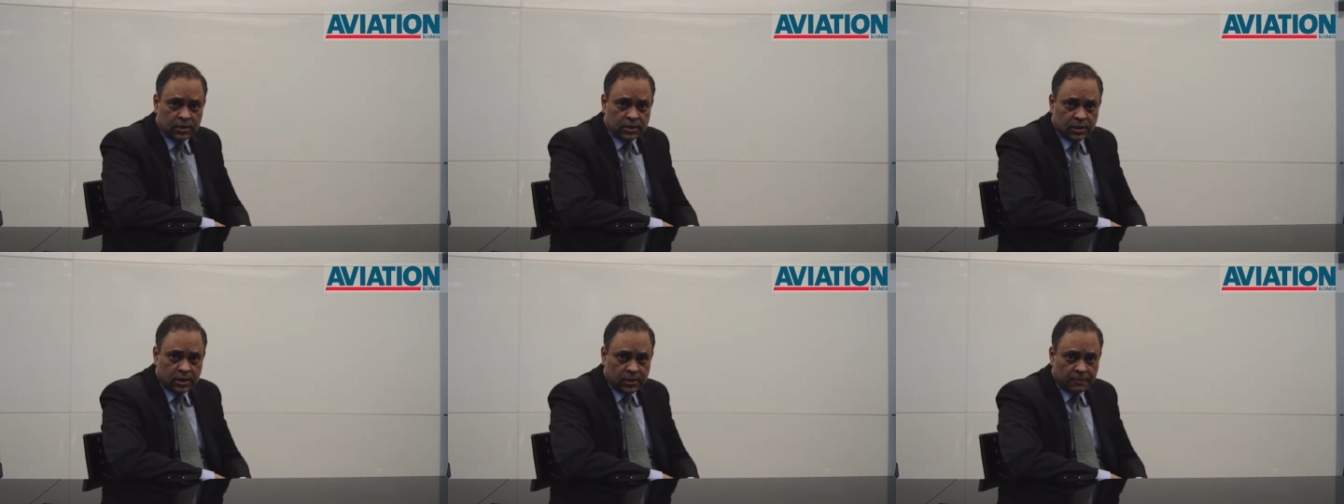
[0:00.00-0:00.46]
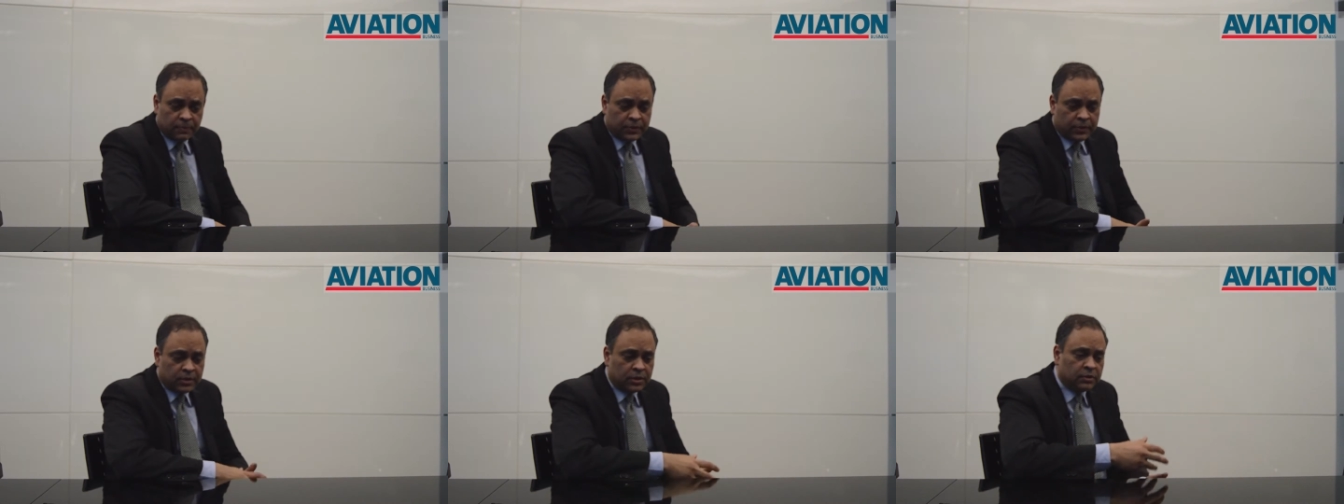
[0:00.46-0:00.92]
digital
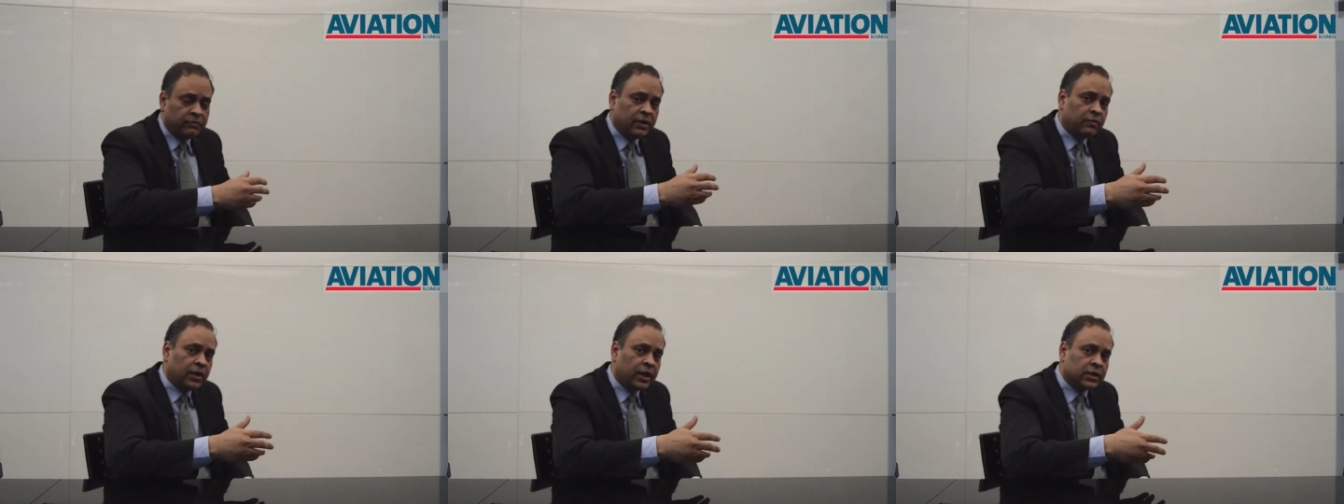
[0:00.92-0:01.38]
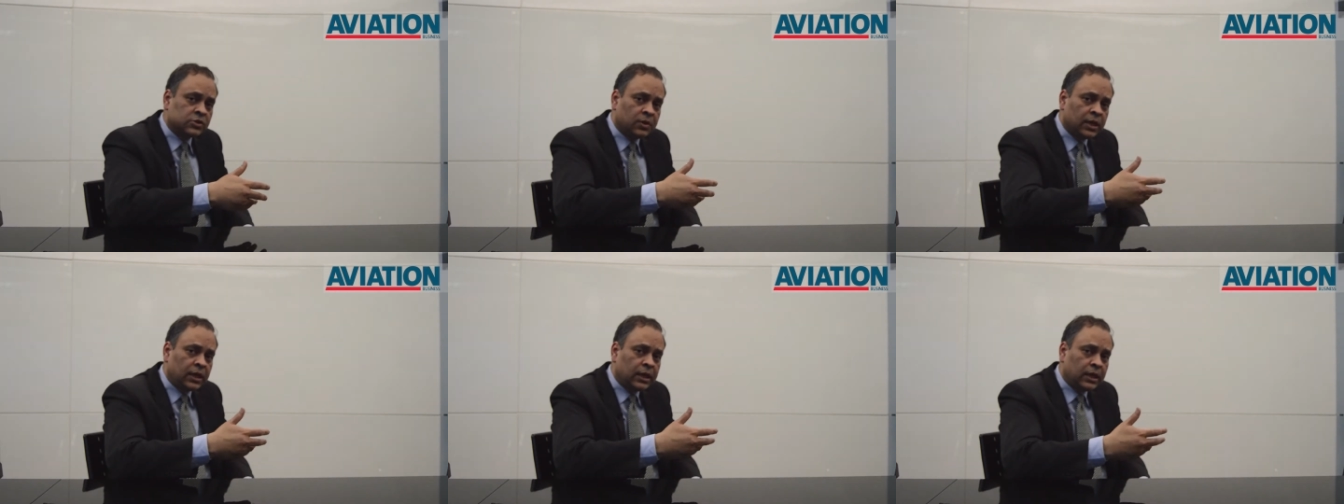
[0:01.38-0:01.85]
the way we
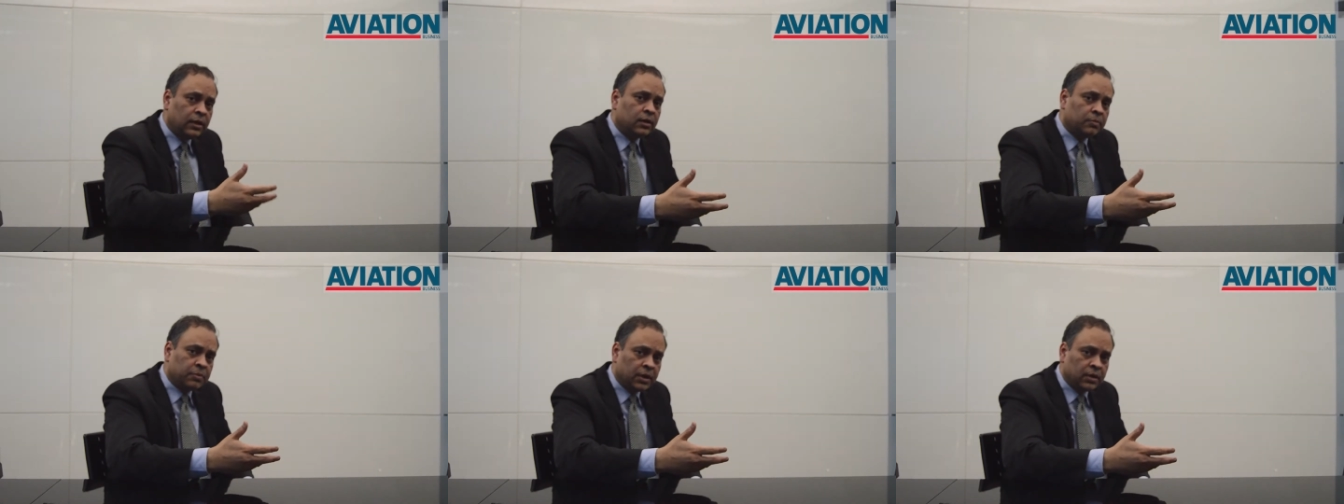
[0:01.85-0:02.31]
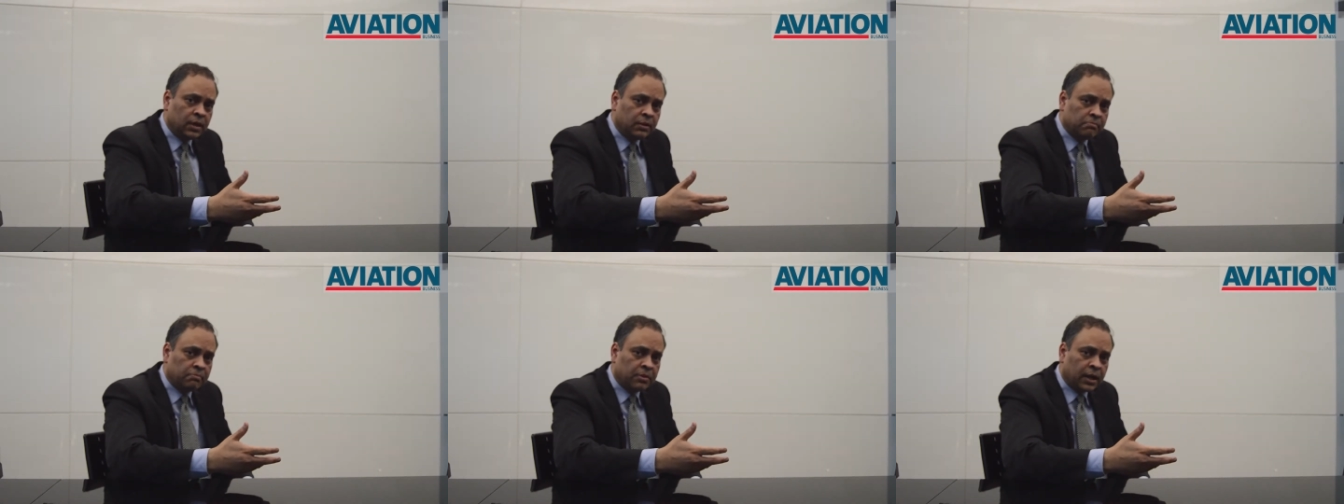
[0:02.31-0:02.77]
actually interpret the
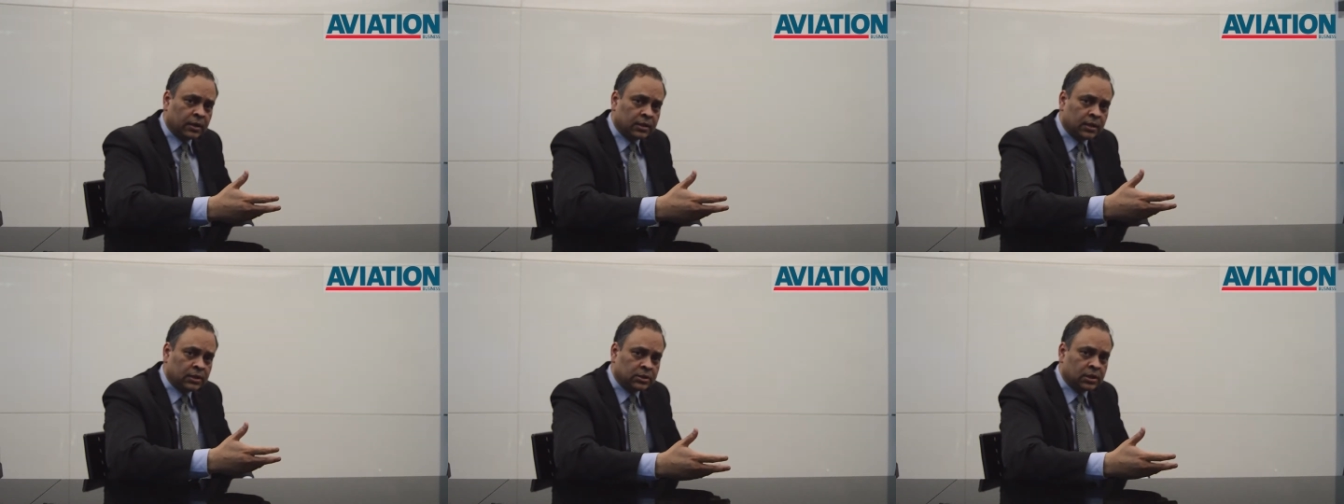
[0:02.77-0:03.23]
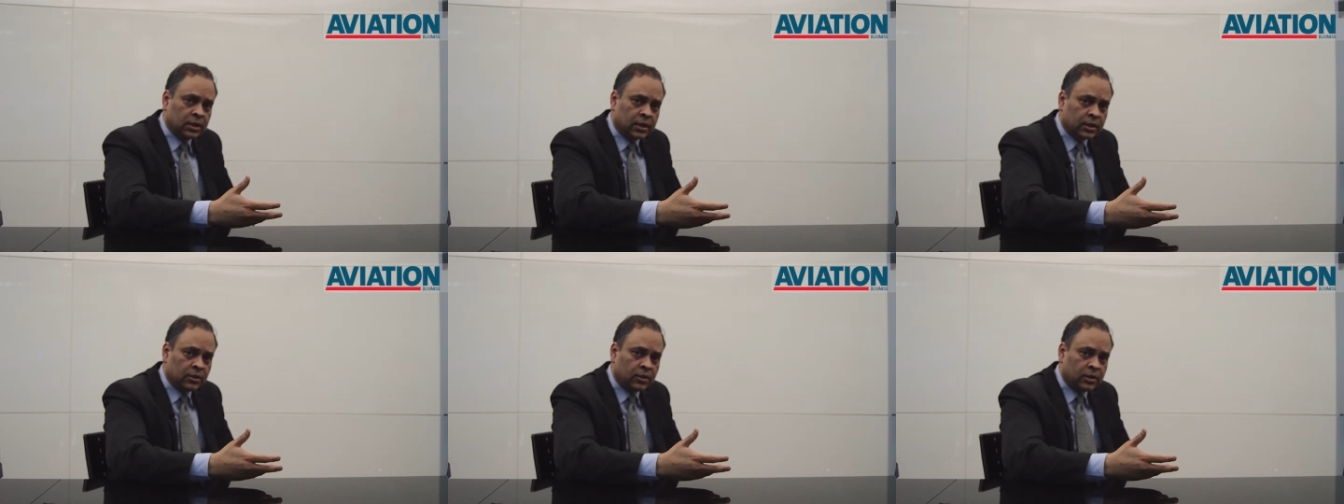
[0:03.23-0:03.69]
impact that digital
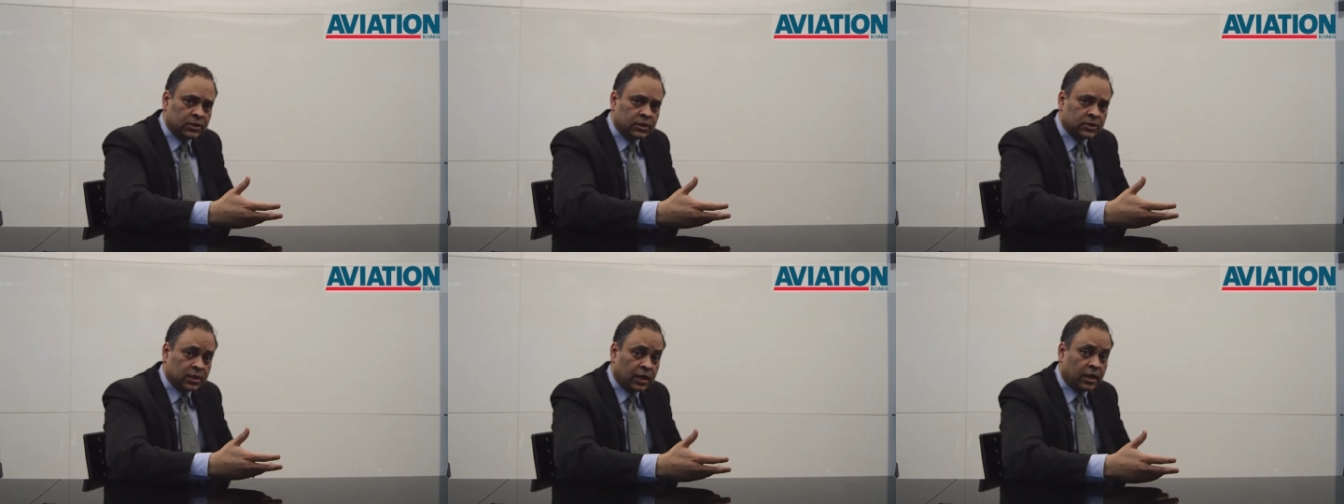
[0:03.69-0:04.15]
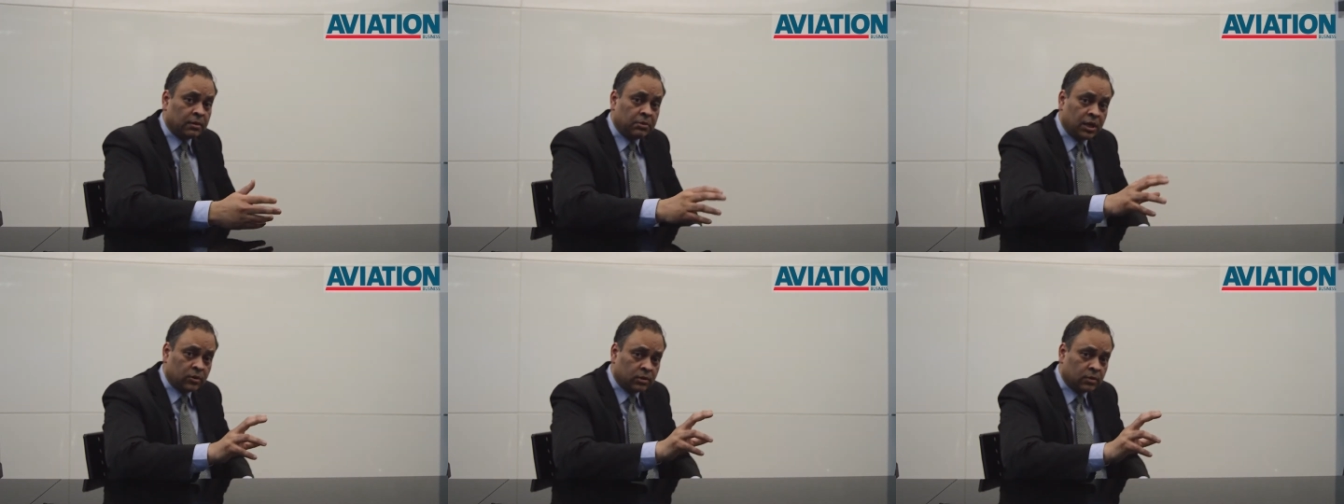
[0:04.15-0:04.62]
technologies can
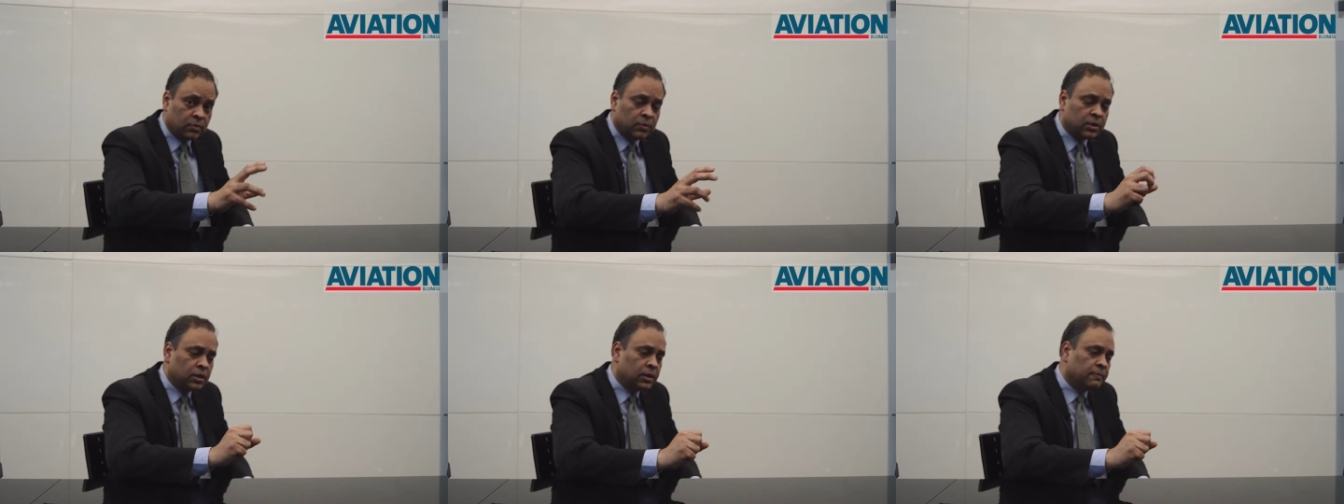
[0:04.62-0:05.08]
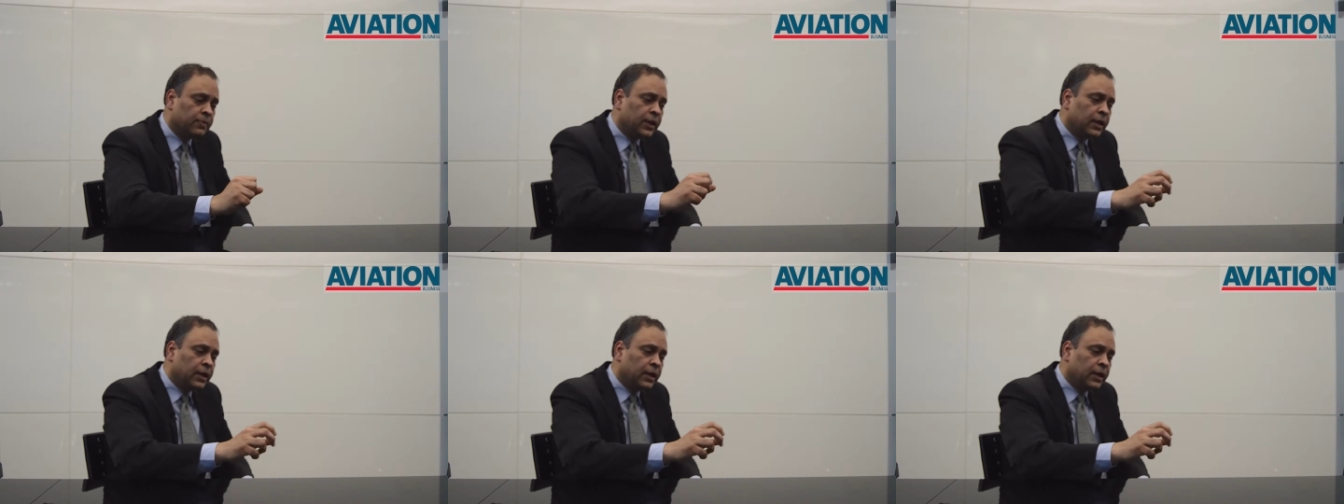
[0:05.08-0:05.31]
make on the world